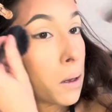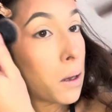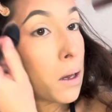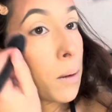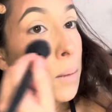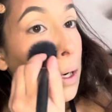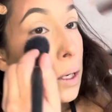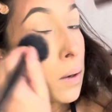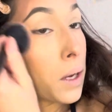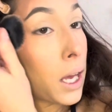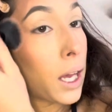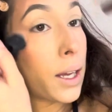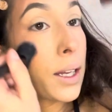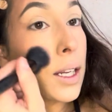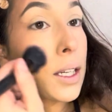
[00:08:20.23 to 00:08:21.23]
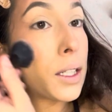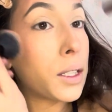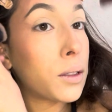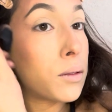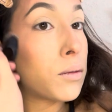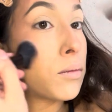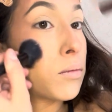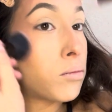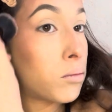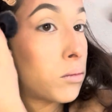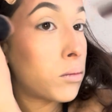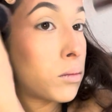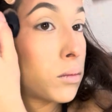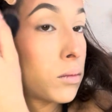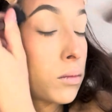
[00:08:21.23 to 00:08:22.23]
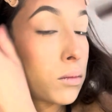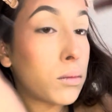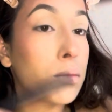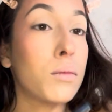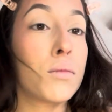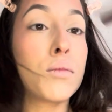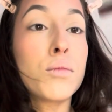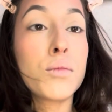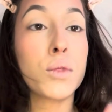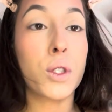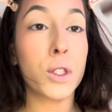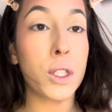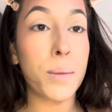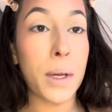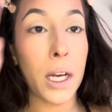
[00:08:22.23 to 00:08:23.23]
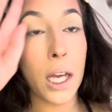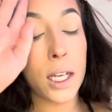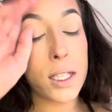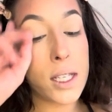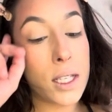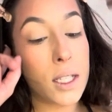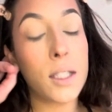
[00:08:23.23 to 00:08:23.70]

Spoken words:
I'm gonna go ahead and go to my next